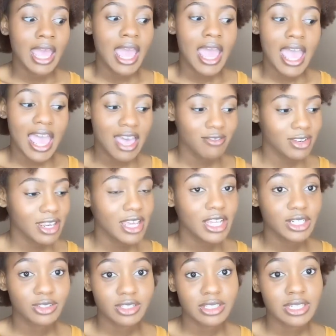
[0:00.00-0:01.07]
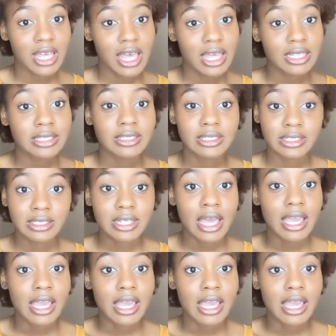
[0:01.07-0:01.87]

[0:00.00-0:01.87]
haven't exercised since i